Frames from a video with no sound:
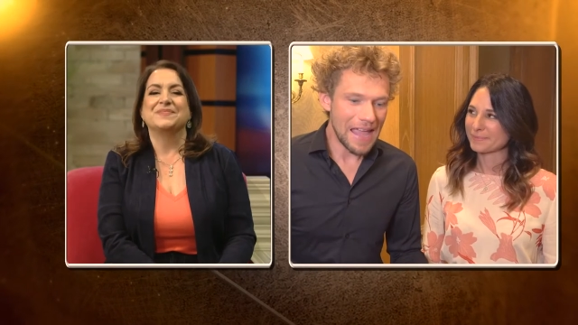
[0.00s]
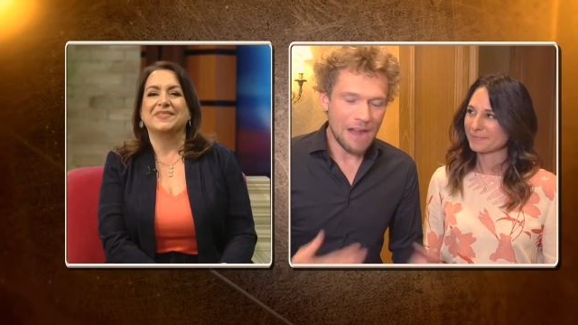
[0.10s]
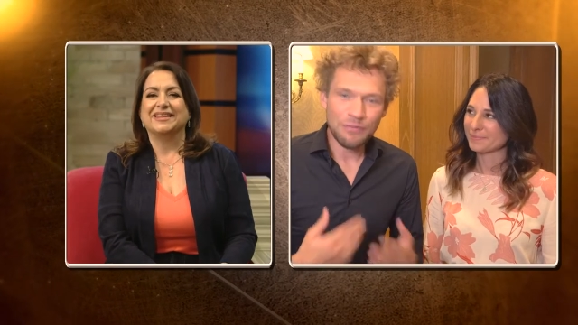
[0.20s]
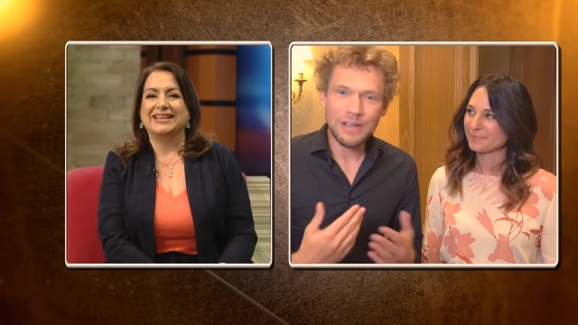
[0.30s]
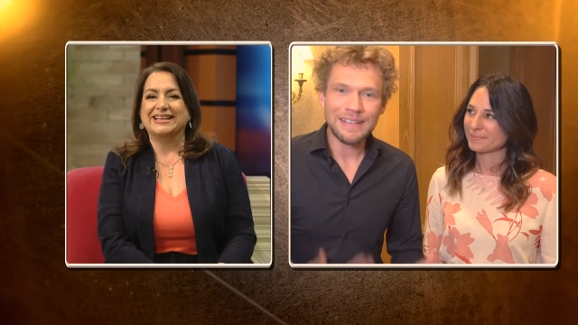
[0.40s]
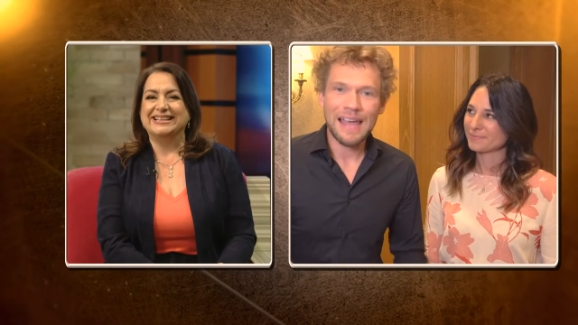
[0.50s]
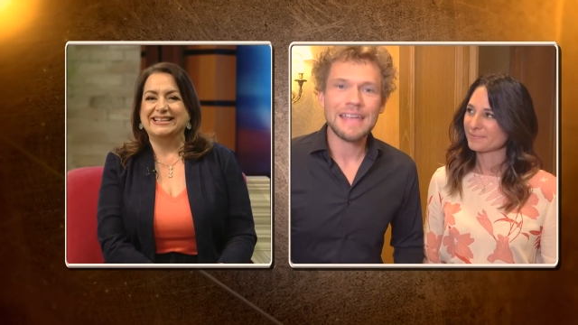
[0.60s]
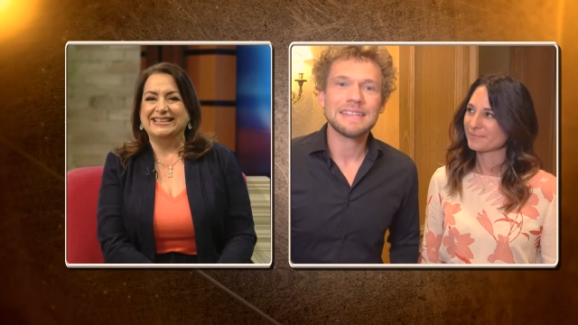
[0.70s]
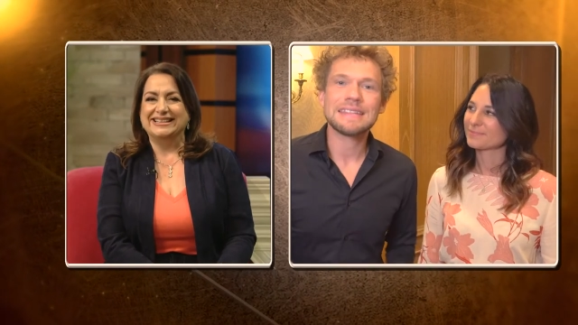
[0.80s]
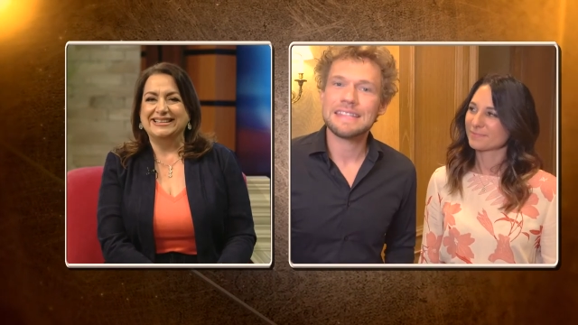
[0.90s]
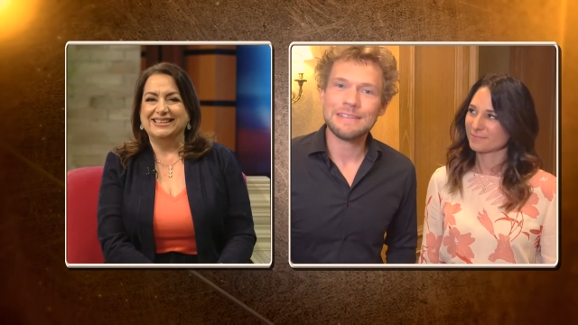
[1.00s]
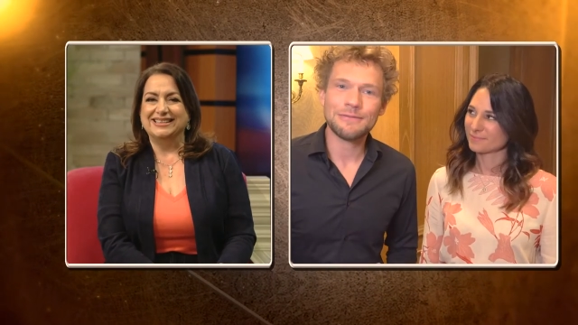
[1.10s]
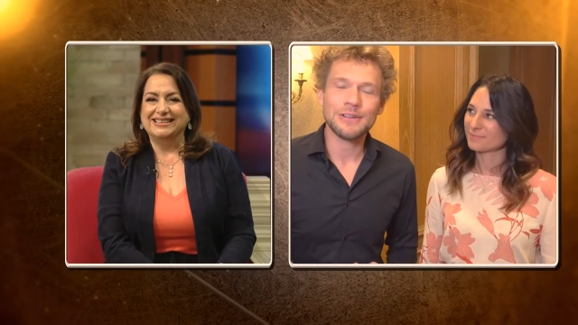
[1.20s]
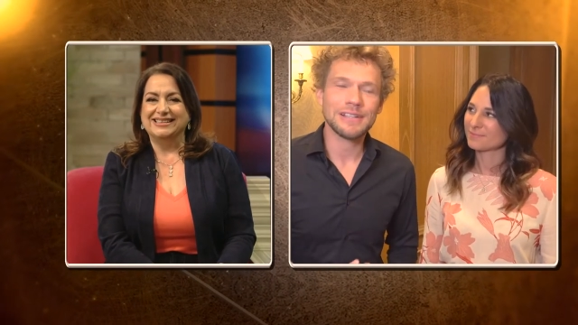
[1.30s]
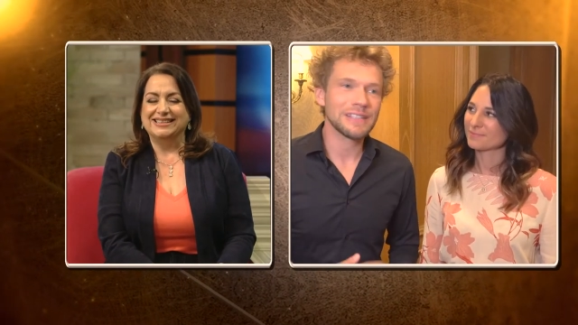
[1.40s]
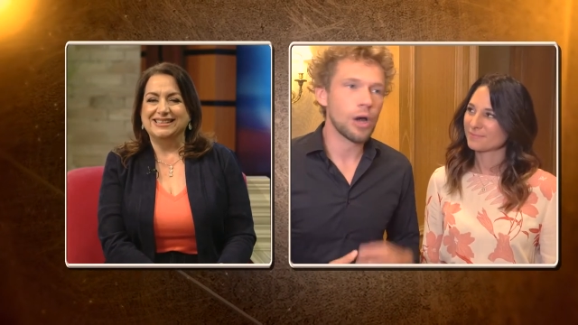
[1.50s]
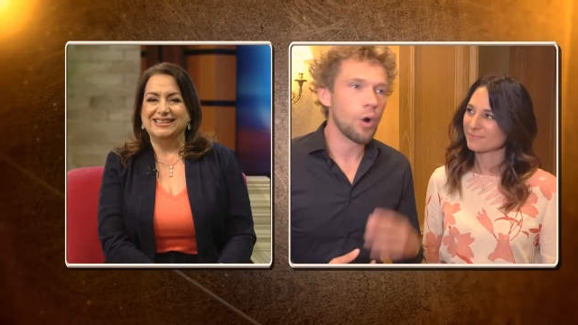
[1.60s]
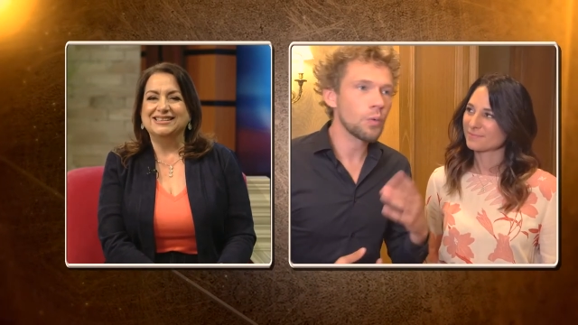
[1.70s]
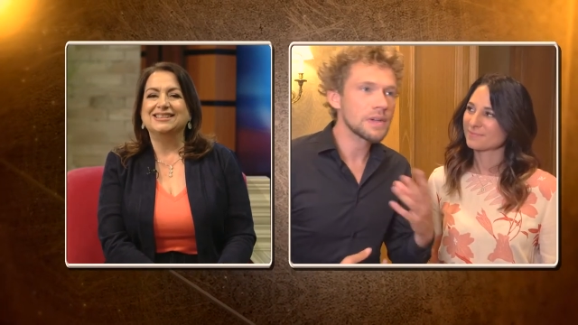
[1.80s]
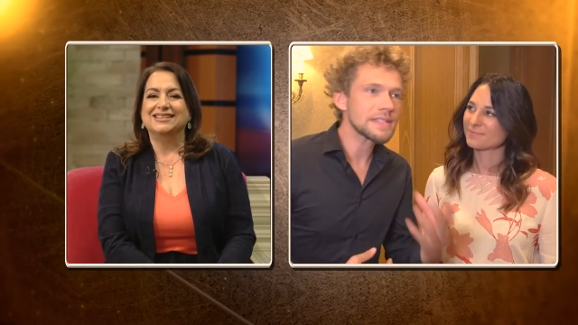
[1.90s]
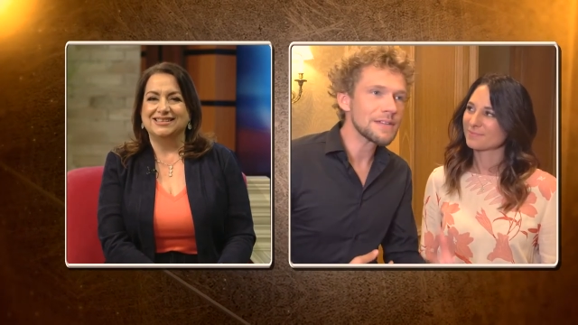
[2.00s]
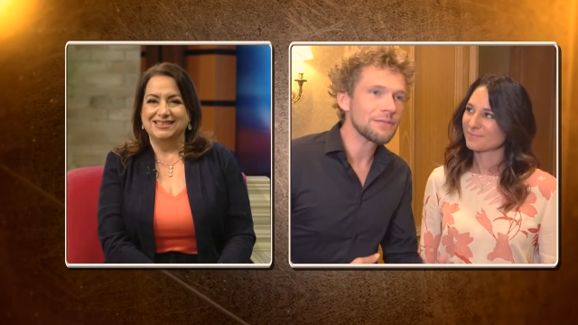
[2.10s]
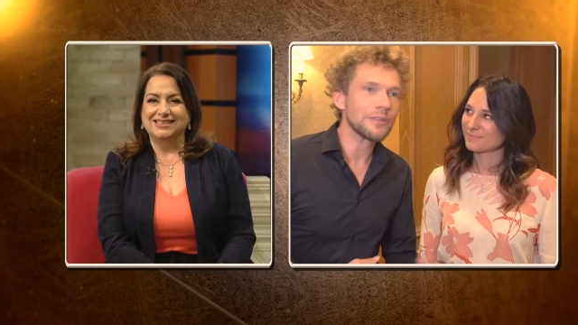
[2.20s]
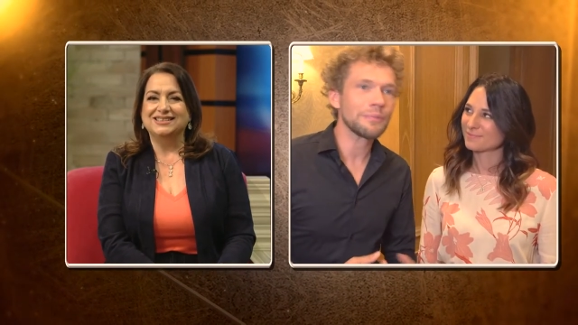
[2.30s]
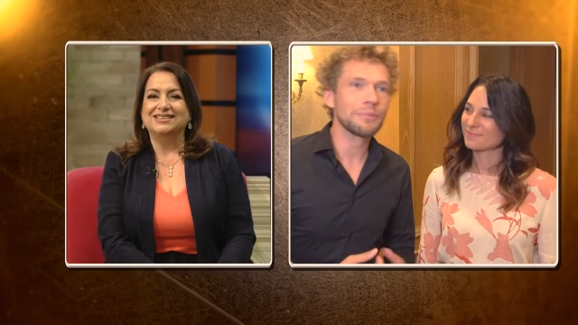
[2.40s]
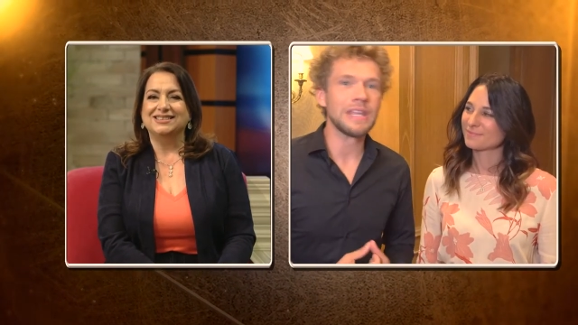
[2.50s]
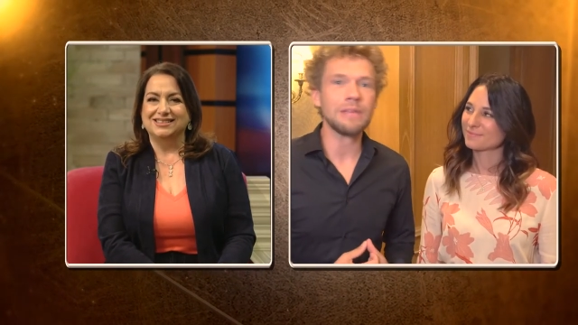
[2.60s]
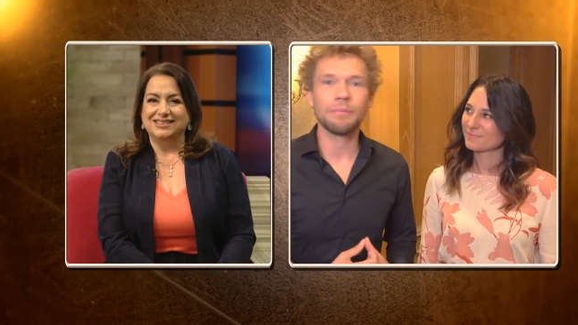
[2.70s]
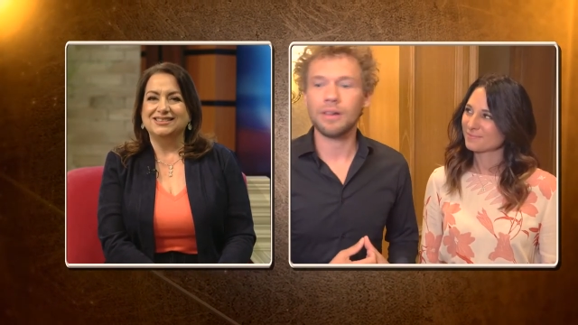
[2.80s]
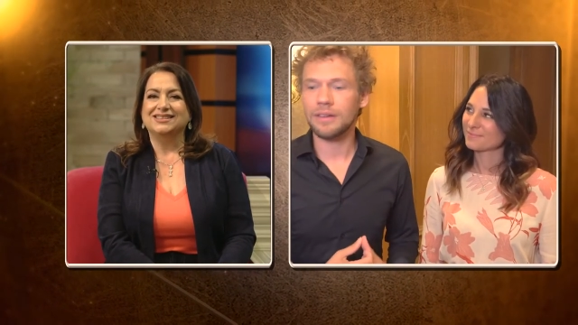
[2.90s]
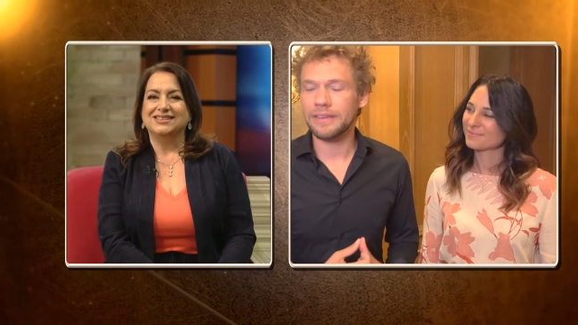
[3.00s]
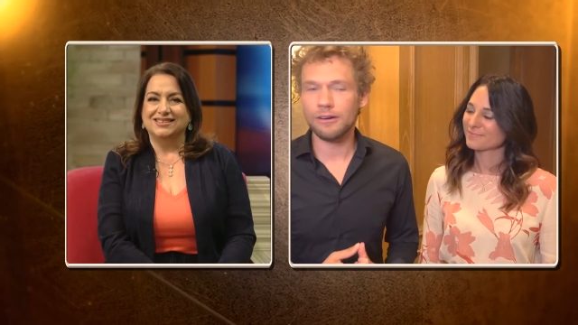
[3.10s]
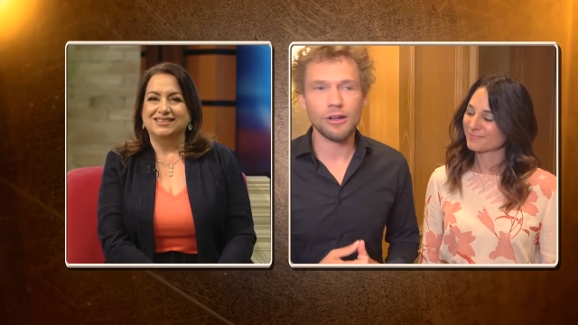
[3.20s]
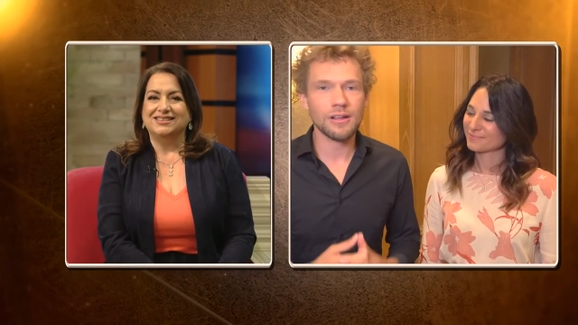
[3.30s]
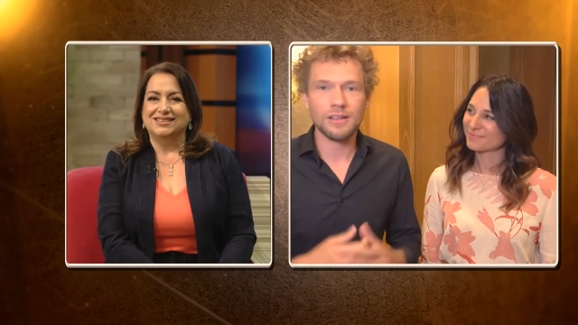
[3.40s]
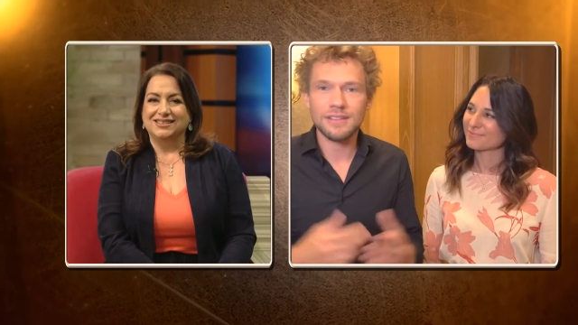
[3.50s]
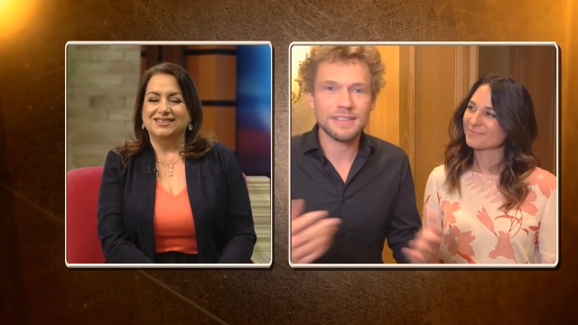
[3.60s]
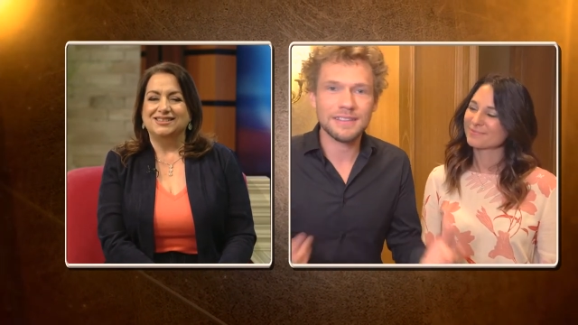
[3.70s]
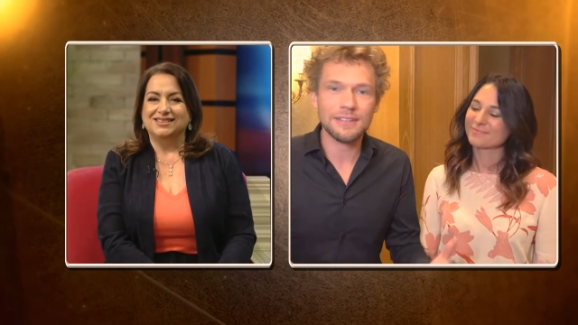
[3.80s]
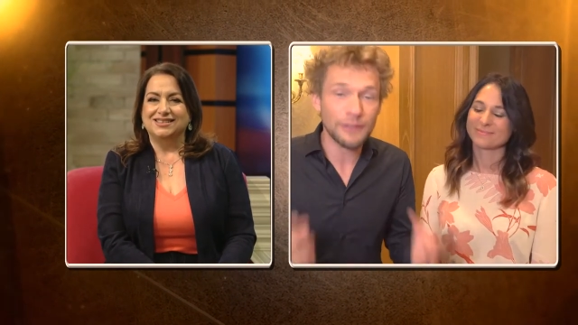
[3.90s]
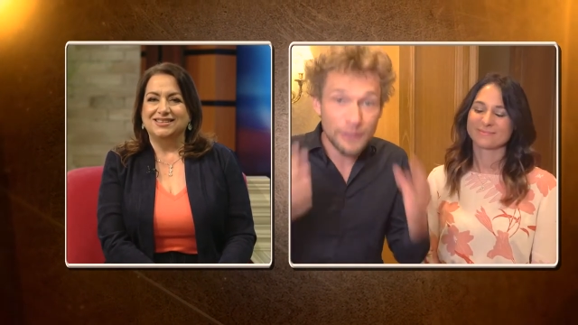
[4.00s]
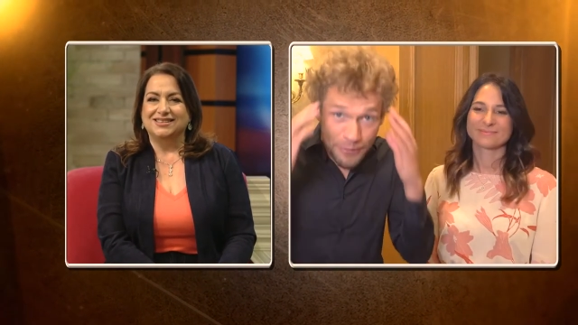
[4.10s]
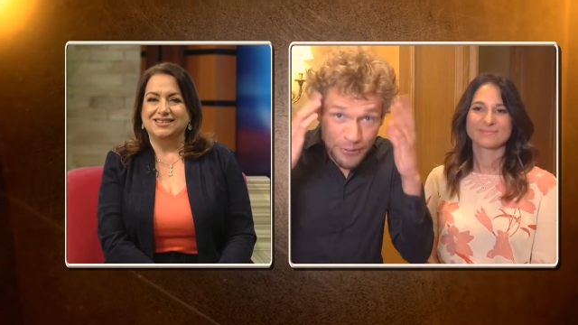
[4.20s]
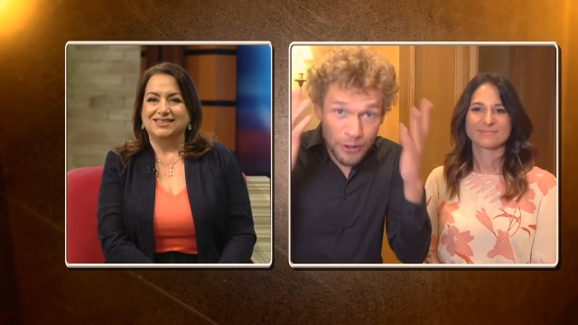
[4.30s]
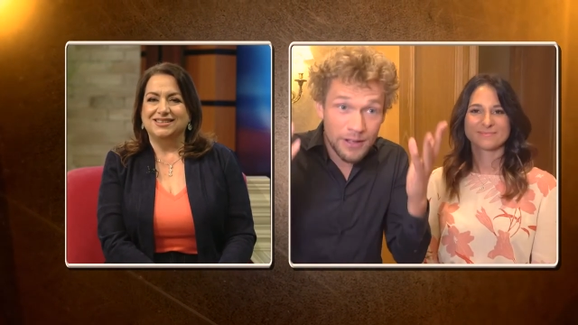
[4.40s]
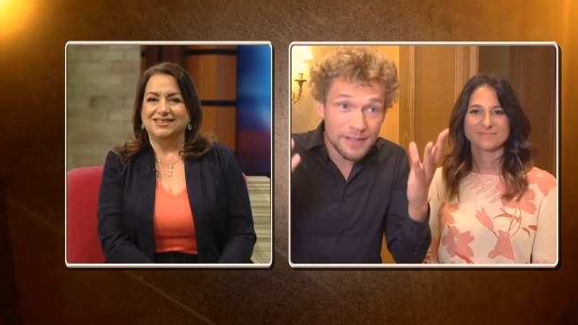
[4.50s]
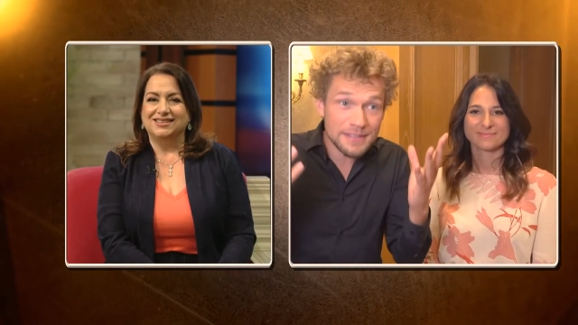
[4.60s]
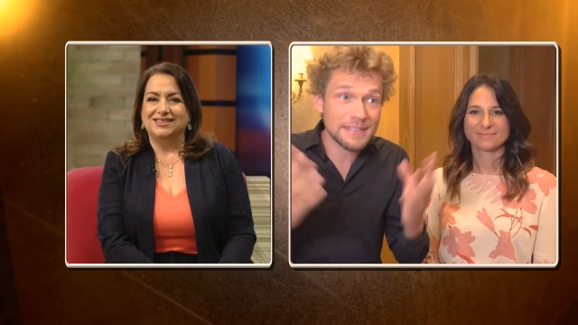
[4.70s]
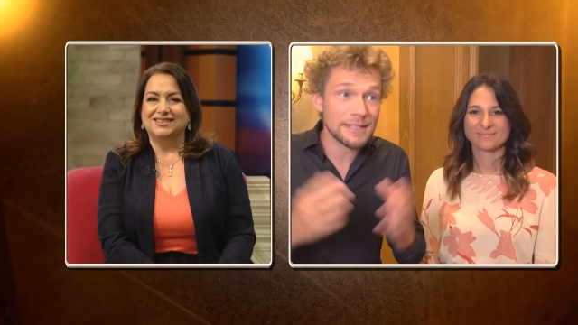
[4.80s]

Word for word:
Speaker 1: every night is different. There are always different people. There are different thoughts.